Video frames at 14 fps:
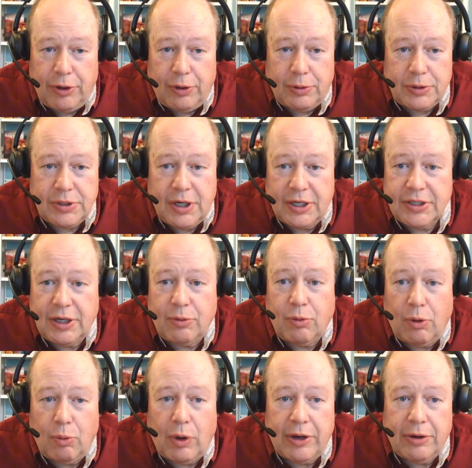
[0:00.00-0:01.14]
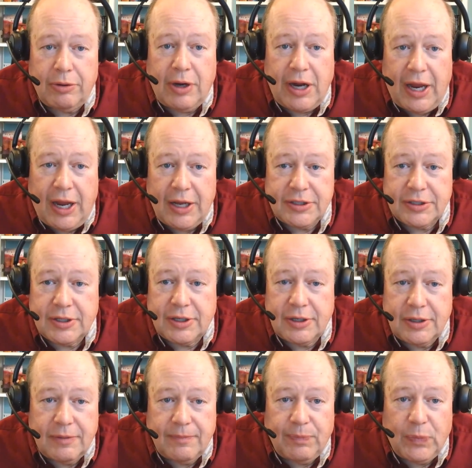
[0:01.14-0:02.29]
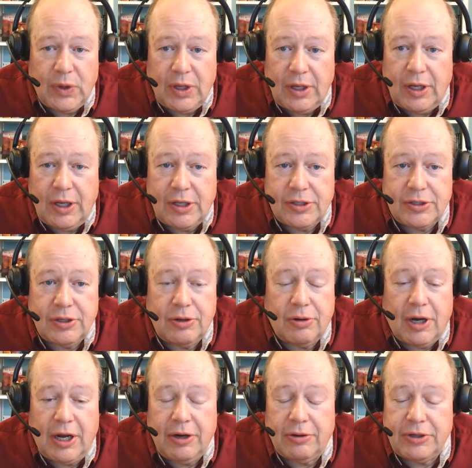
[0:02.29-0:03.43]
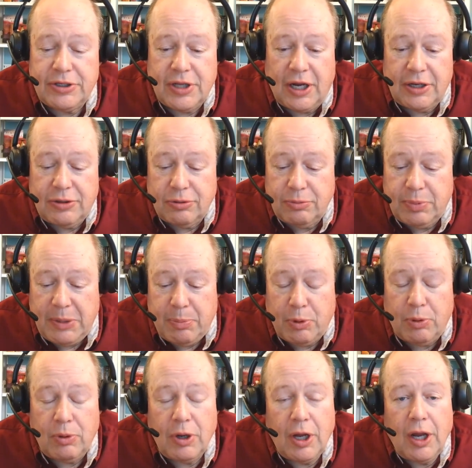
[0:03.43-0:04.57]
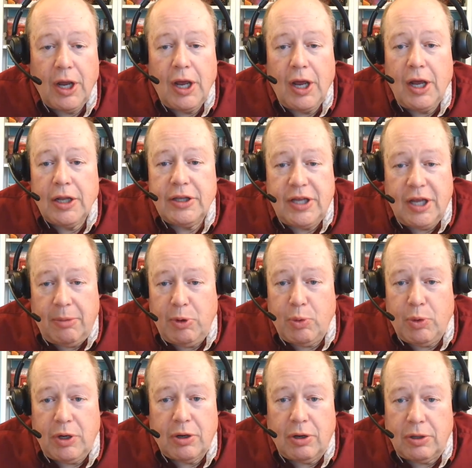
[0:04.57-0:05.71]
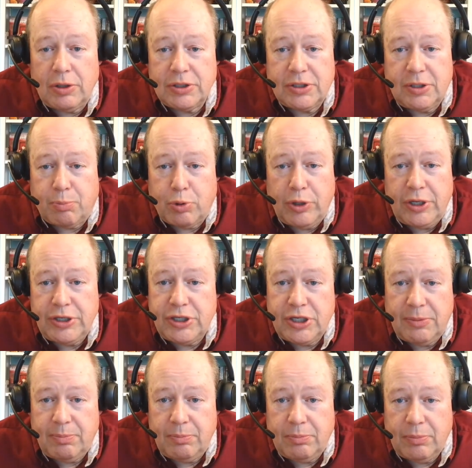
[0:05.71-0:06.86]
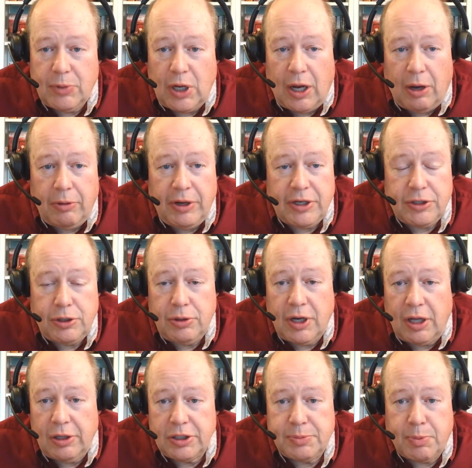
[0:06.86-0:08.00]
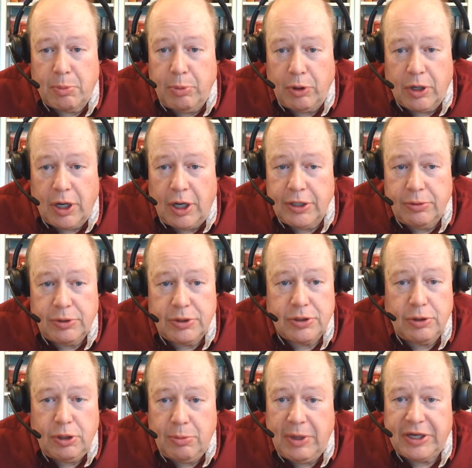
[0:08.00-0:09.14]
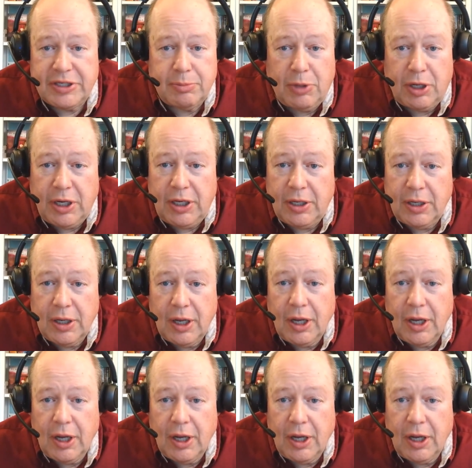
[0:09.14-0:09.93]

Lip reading: those. And I was like, well, why don't I ask? And so I told people, tell me what it costs to print and ship. I'll add $2 per book onto it, so you make some money.